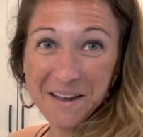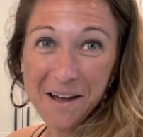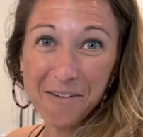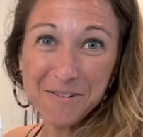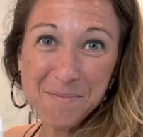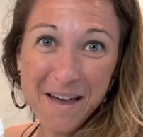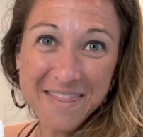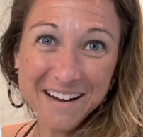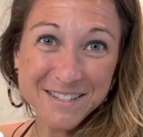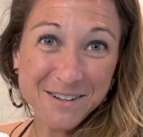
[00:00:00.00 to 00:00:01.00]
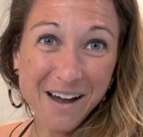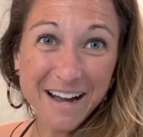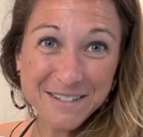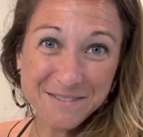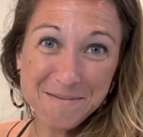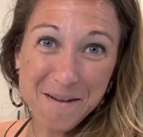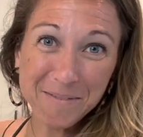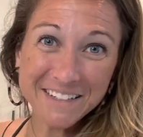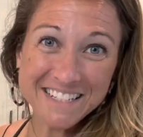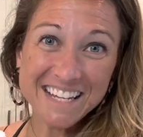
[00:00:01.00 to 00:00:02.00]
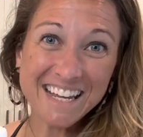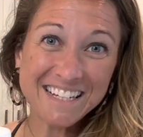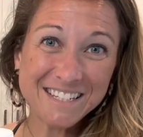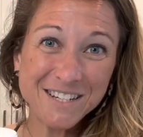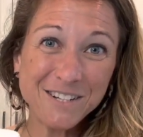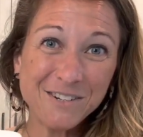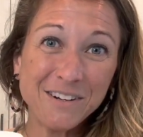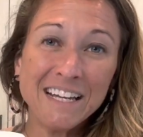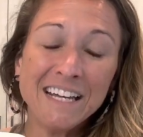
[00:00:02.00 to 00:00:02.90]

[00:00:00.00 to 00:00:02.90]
coffee pot there, so I do remember to take it too.